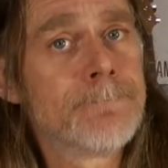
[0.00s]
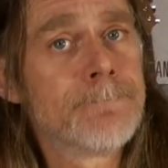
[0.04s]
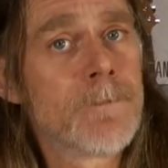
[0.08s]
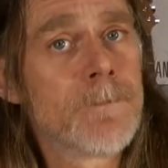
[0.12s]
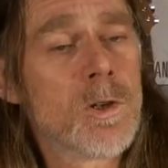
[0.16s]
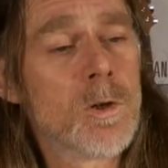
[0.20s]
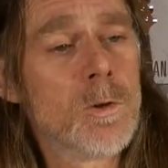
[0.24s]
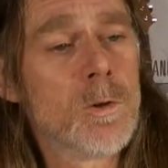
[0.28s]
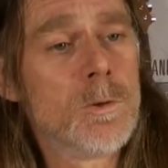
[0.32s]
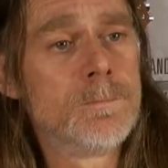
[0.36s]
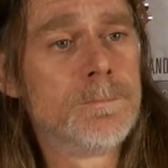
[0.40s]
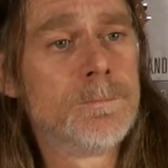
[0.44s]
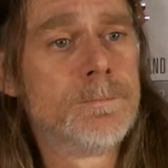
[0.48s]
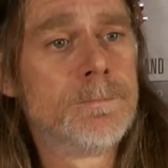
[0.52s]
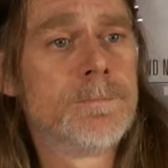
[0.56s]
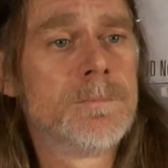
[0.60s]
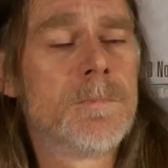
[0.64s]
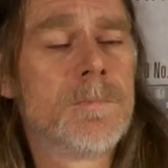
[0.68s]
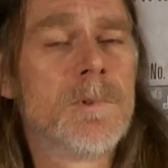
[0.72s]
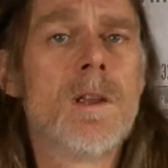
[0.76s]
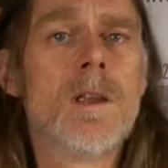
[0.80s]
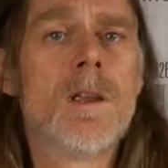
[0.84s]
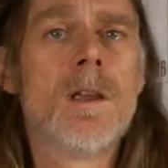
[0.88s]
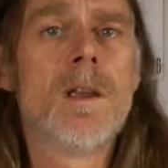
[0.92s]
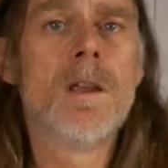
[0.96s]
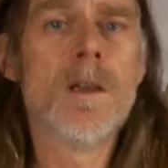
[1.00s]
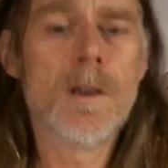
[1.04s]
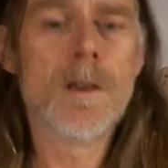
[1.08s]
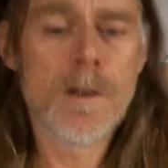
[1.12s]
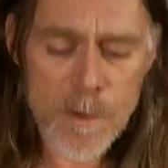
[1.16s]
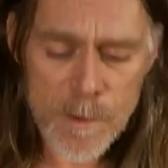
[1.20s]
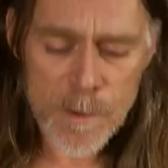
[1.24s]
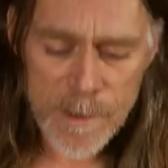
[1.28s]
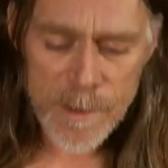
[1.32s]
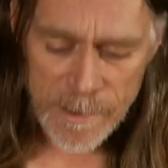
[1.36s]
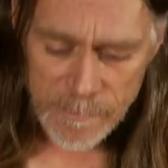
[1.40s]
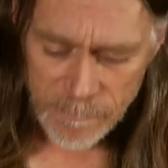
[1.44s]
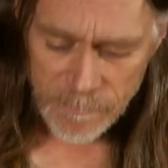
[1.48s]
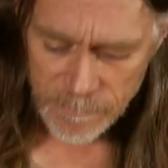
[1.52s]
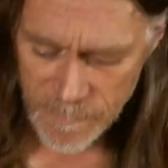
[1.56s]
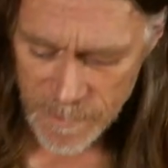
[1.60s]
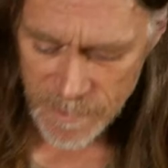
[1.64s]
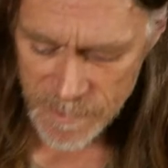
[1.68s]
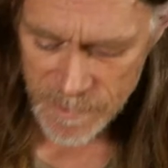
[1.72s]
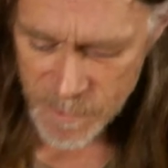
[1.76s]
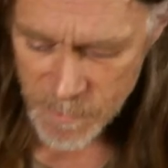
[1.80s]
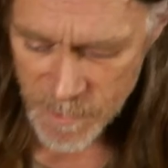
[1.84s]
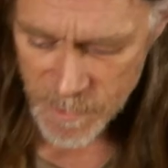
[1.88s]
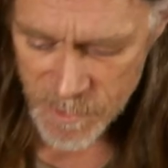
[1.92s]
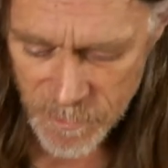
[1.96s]
Cool. Go on then,
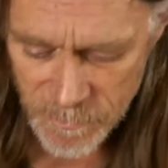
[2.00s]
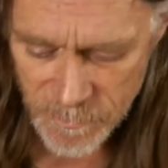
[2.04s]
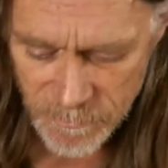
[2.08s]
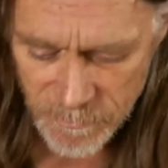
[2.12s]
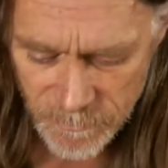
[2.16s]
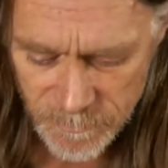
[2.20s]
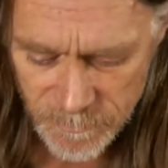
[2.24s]
next question.